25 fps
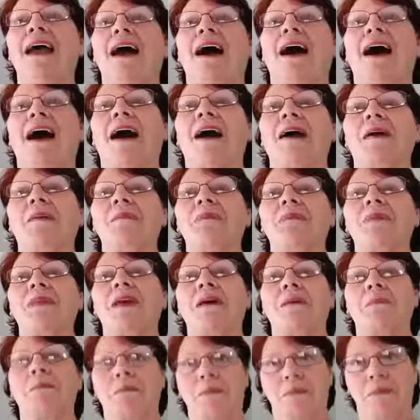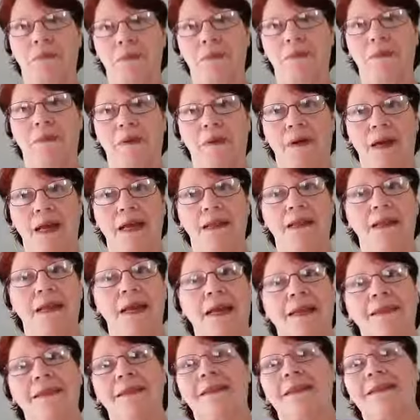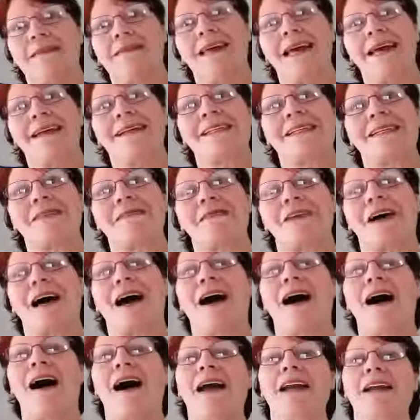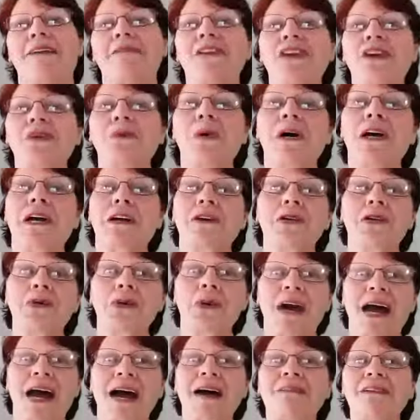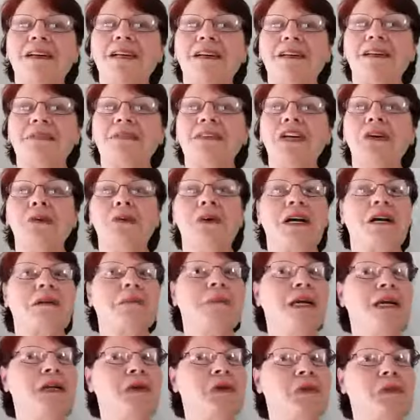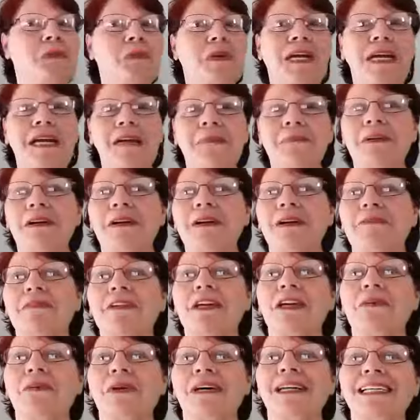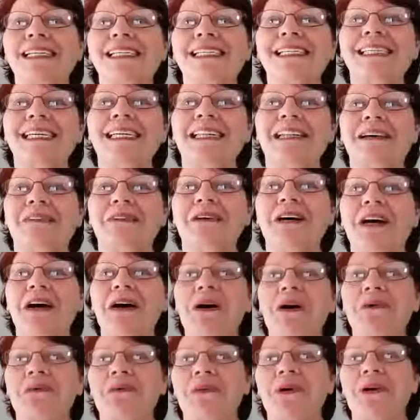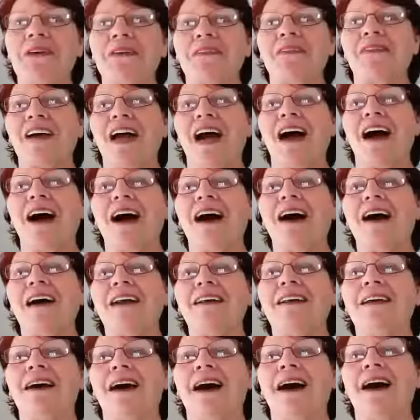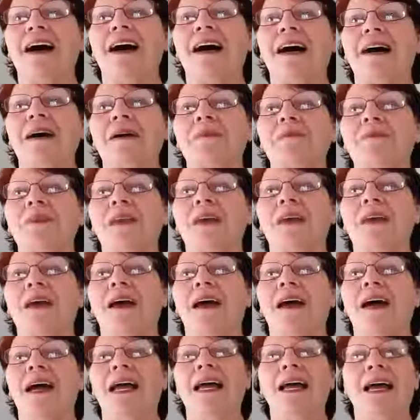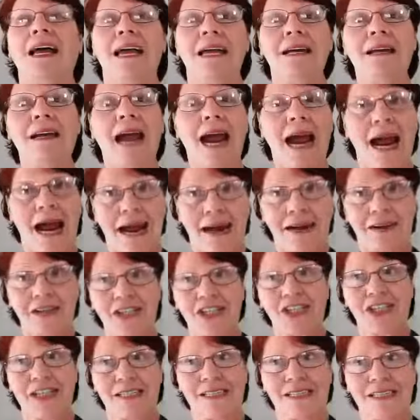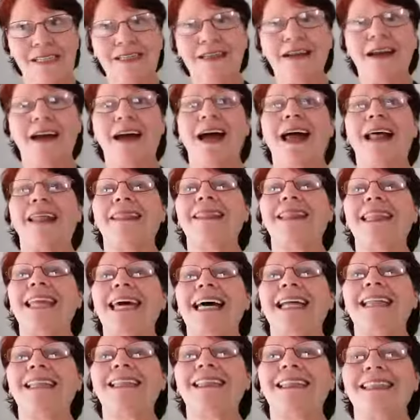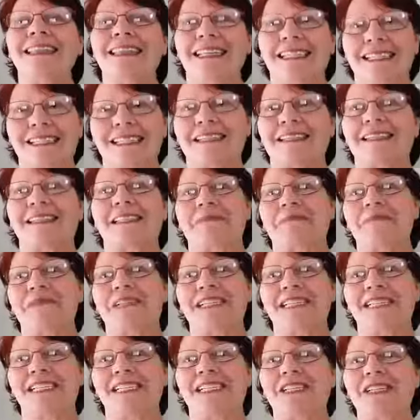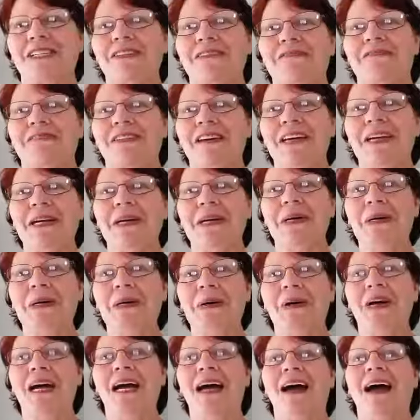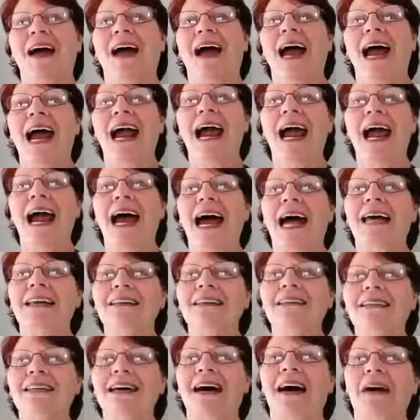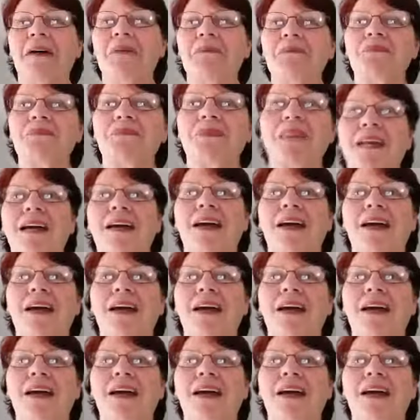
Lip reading: in the things of God, if you want to travel, if you want to meet new people, if you want to see the Word of God in action, then this is the position for you. And